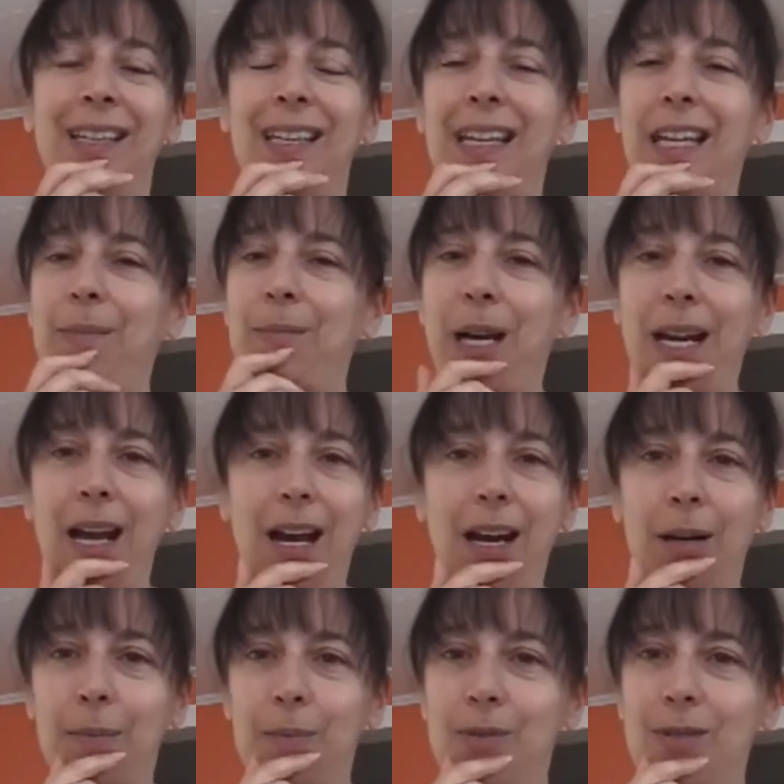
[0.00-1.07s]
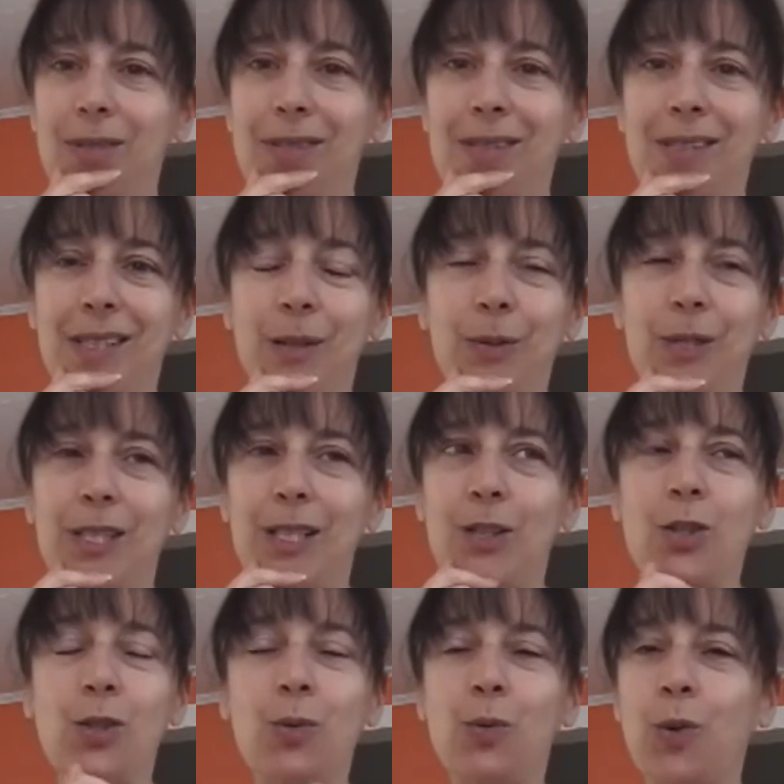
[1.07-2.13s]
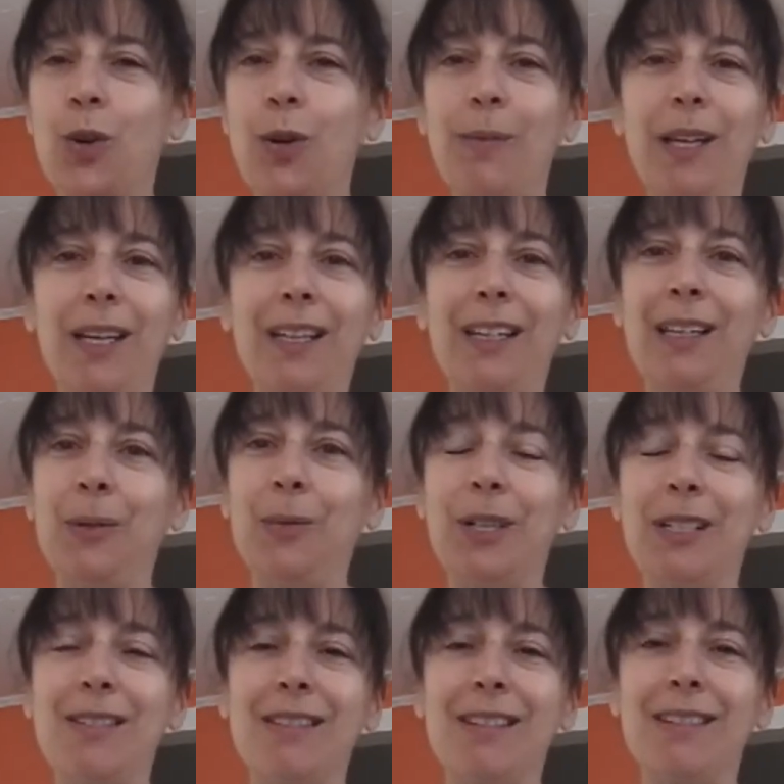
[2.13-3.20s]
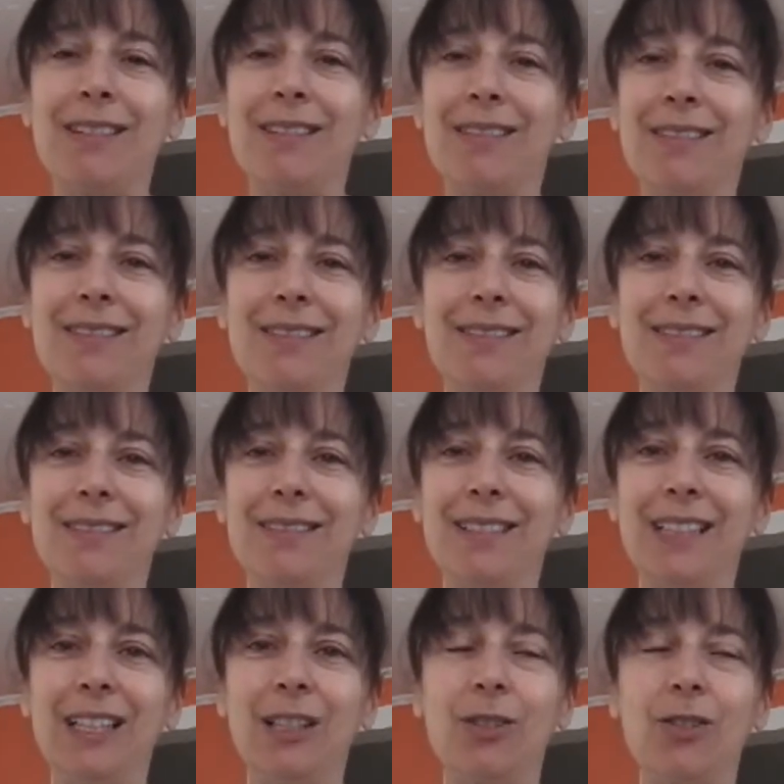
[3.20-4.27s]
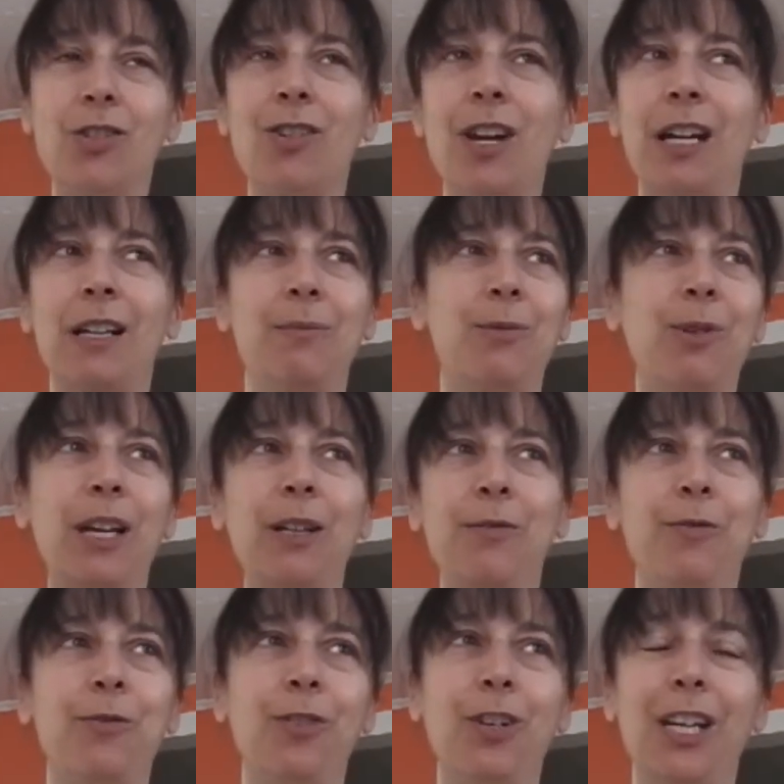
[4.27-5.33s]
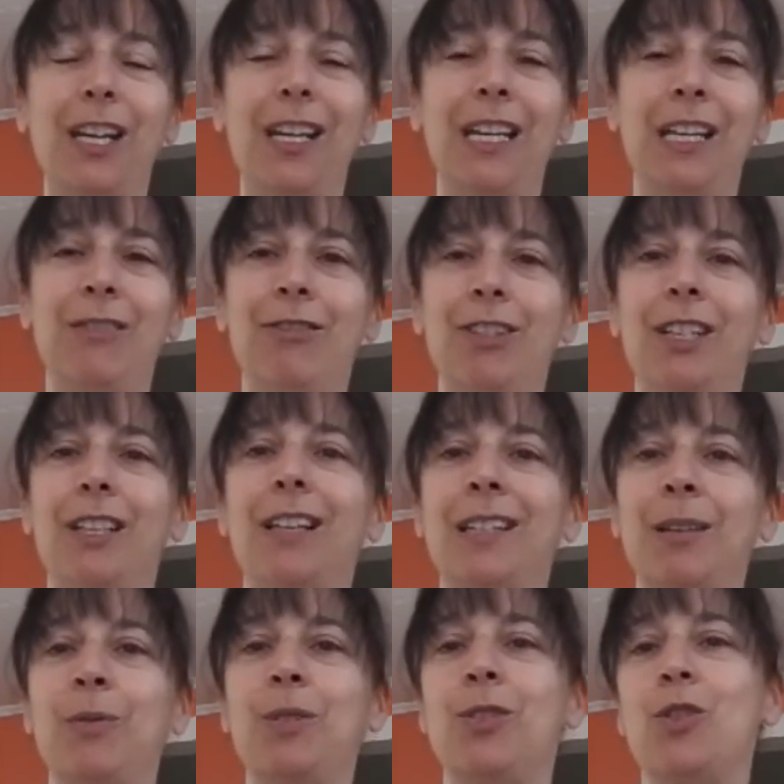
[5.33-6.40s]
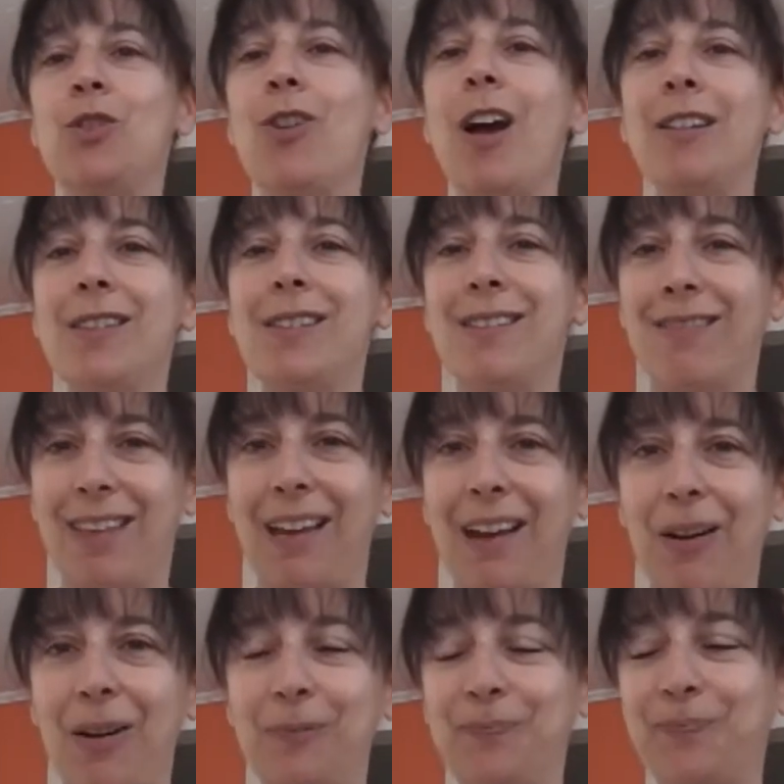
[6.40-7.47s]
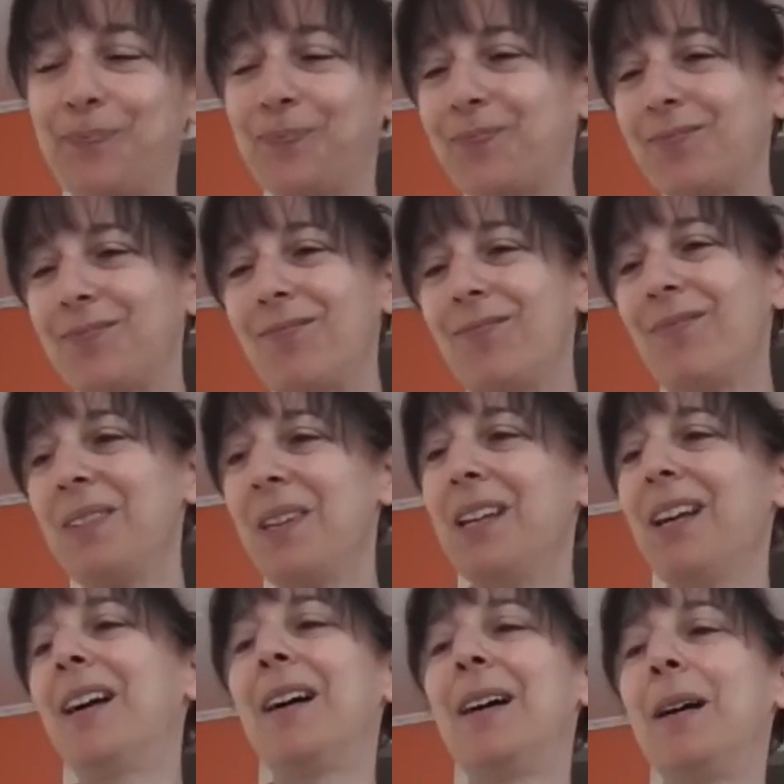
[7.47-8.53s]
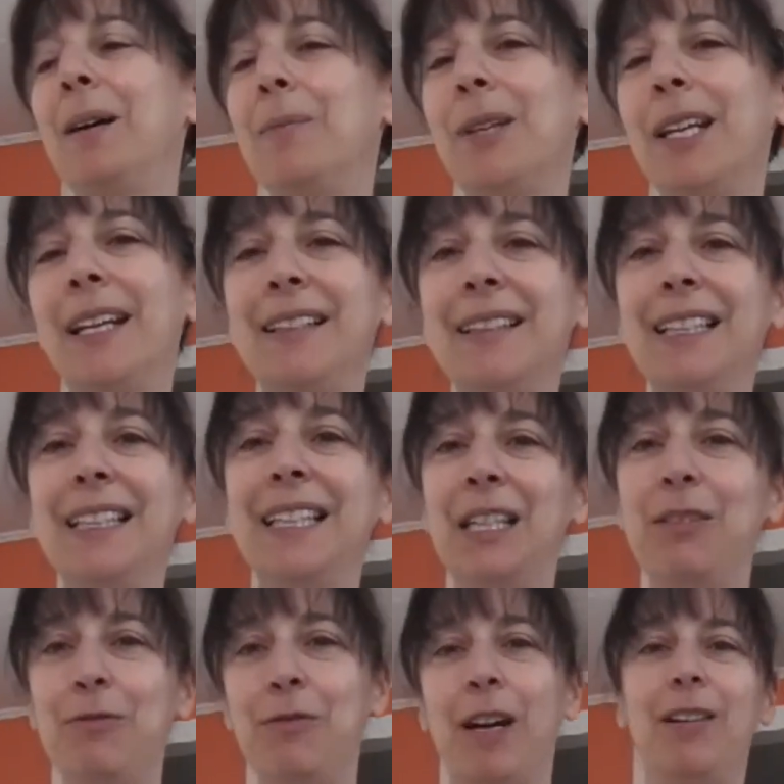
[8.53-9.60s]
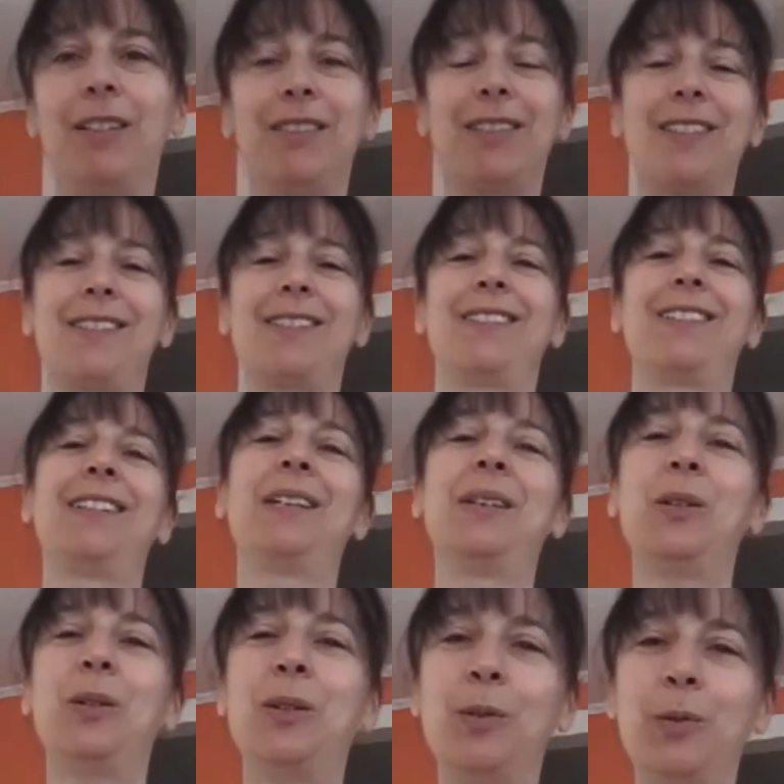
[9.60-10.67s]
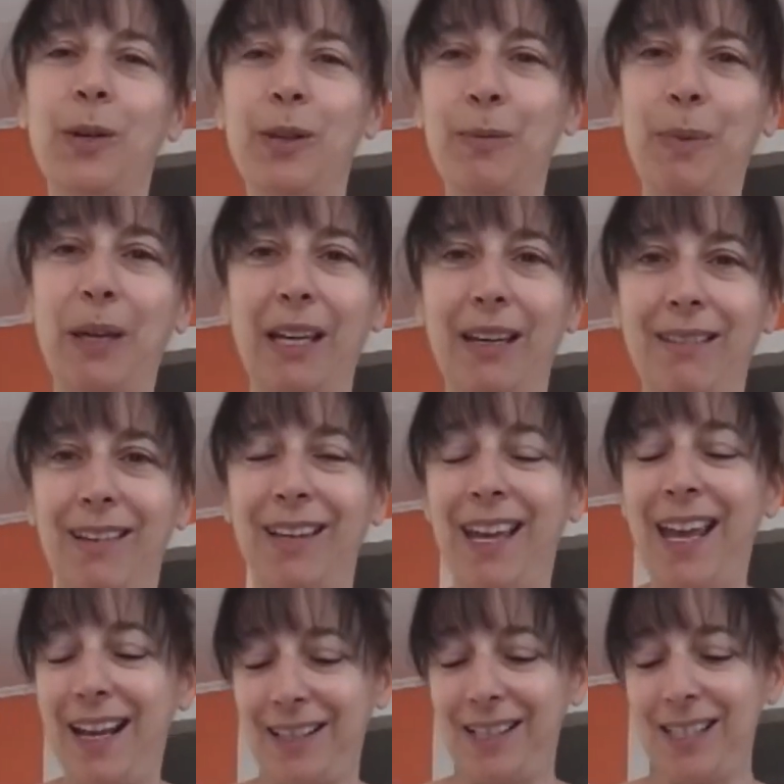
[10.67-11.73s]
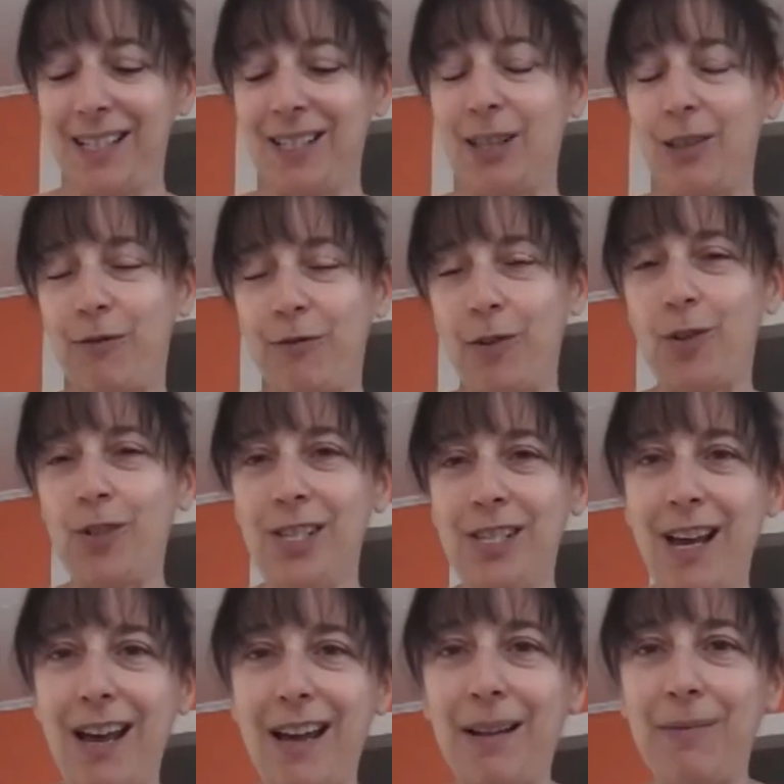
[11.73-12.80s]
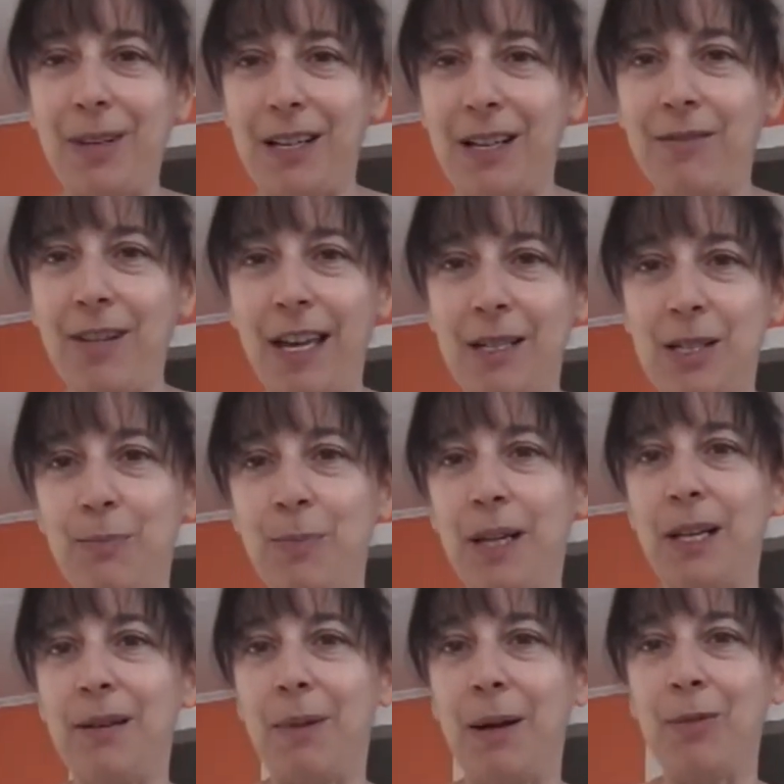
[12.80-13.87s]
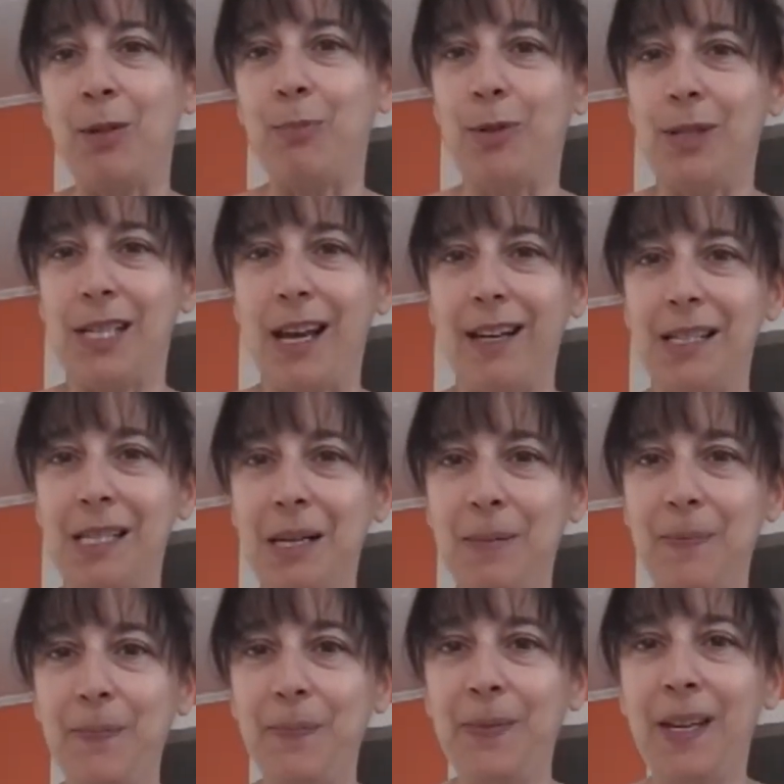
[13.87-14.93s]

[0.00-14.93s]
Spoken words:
in my arms. He wasn't squirming. He wasn't, trying to break free. There was a trust there that I think he felt with me. This isn't the first time that I've had to pick him up to protect him.